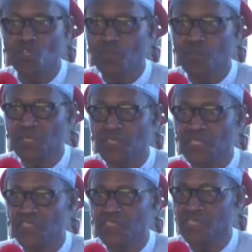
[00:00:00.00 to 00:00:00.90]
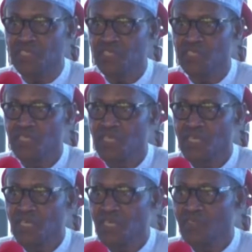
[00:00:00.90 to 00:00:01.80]
job creation
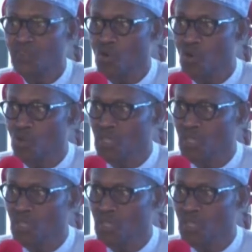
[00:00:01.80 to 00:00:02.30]
at all